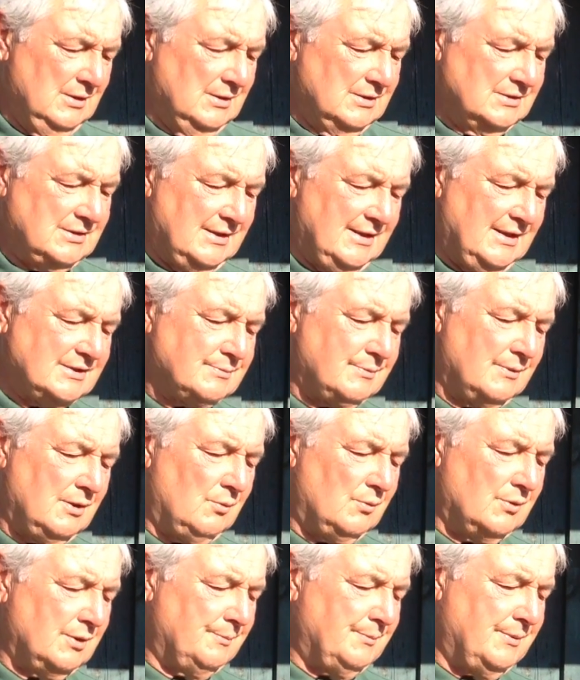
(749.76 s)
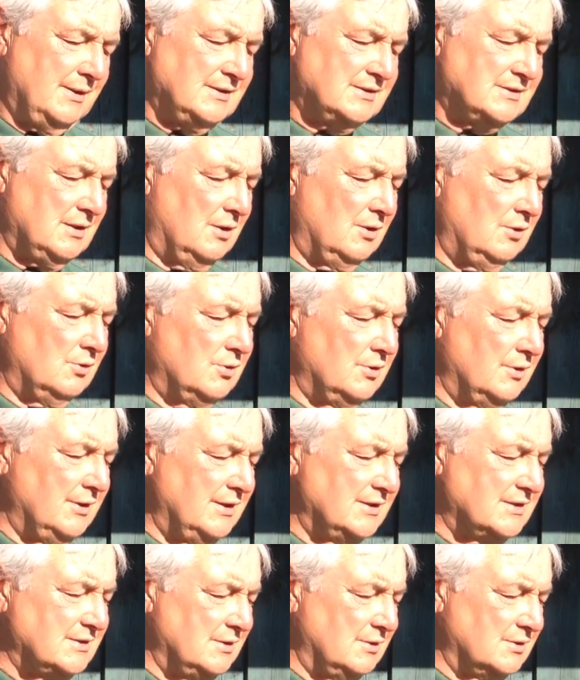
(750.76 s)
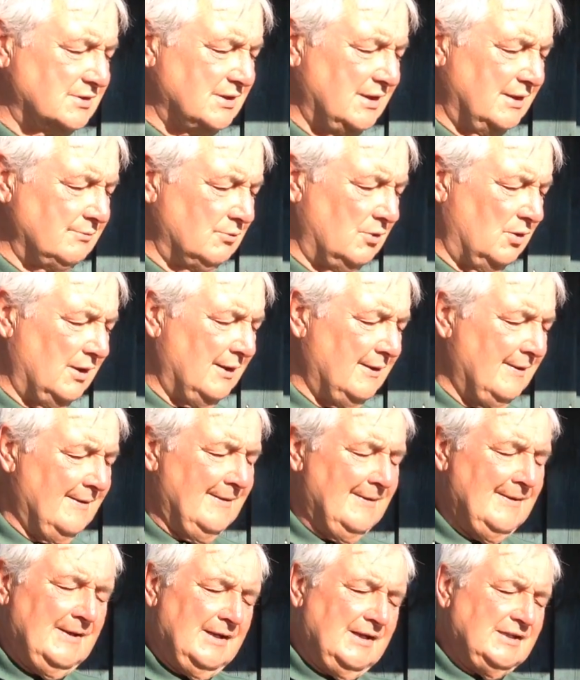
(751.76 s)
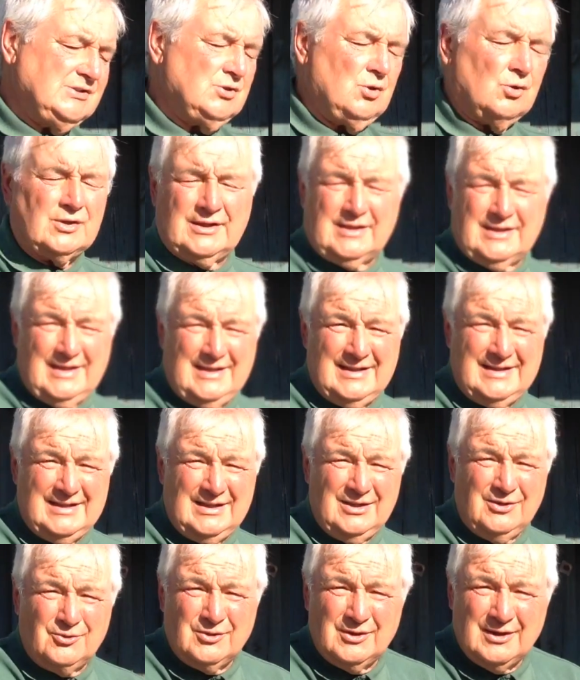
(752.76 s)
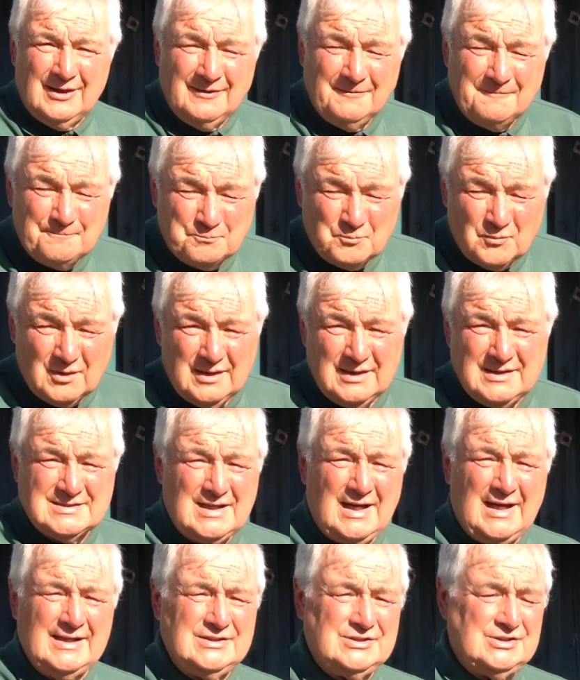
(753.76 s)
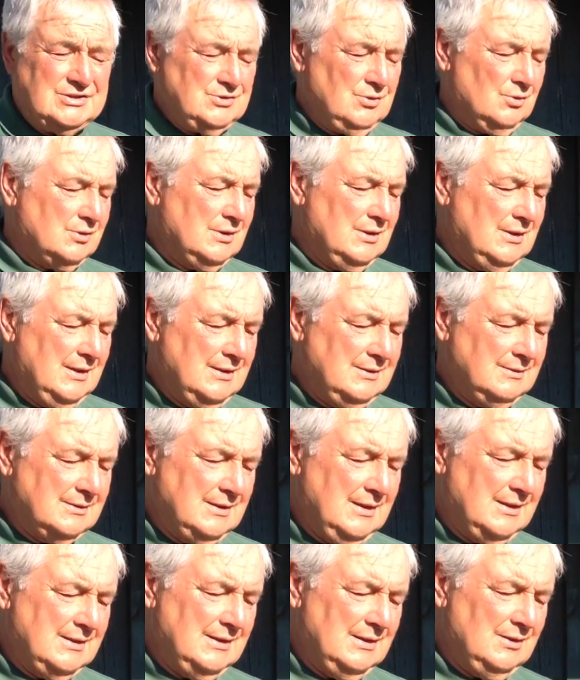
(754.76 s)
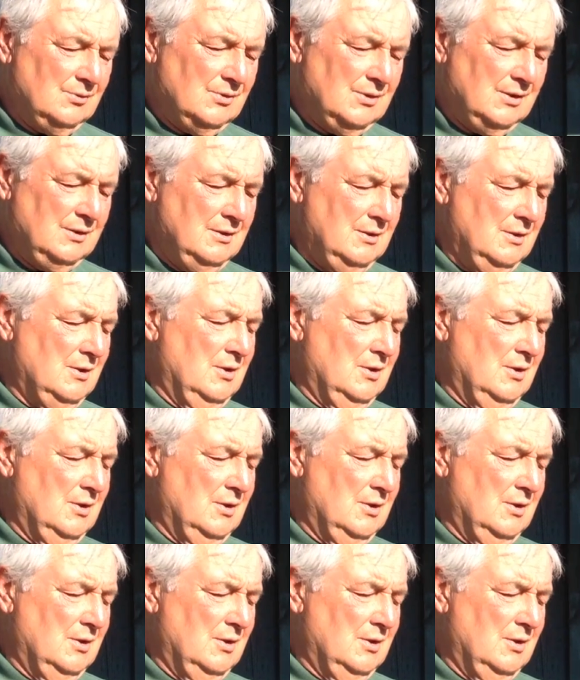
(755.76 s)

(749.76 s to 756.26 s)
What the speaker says: So that's where I want to be. So I look at this and I say, right, he's not going to get any longer. His age is not going to let it get any longer.